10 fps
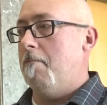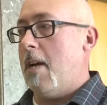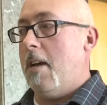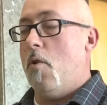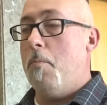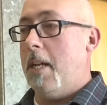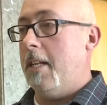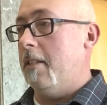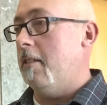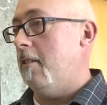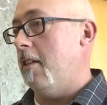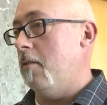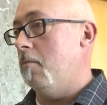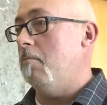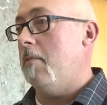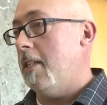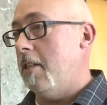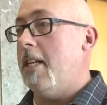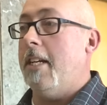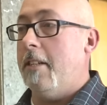I hope that it, you know, that
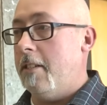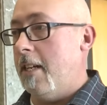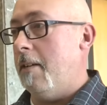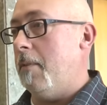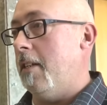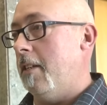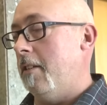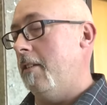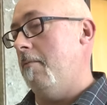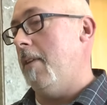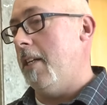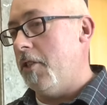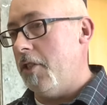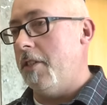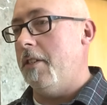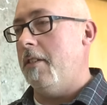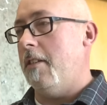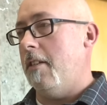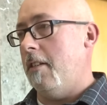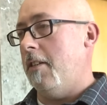they're taking their time and they're making sure
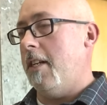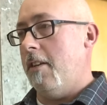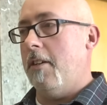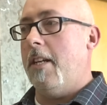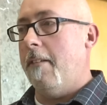to look at all the